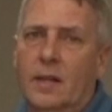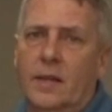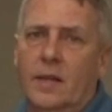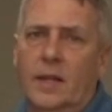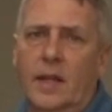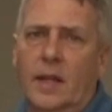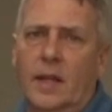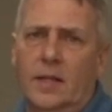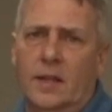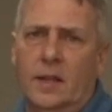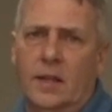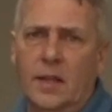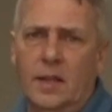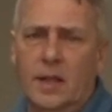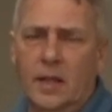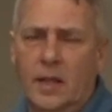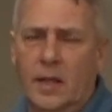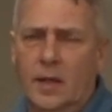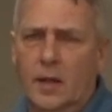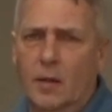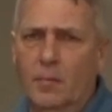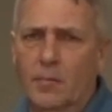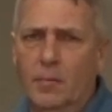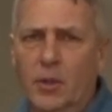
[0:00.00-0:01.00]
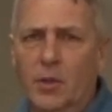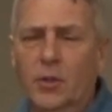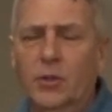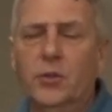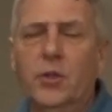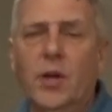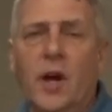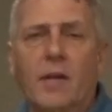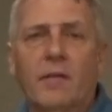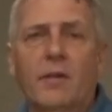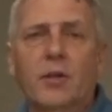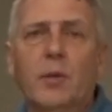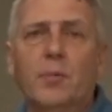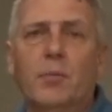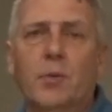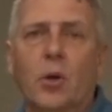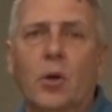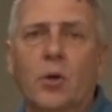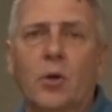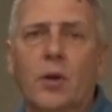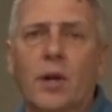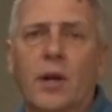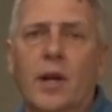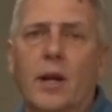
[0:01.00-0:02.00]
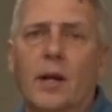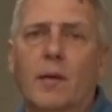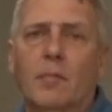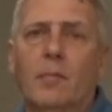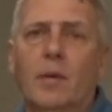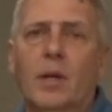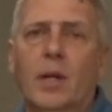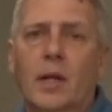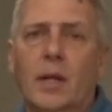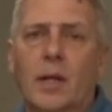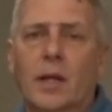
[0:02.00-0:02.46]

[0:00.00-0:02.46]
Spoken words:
that the Mills Novelty program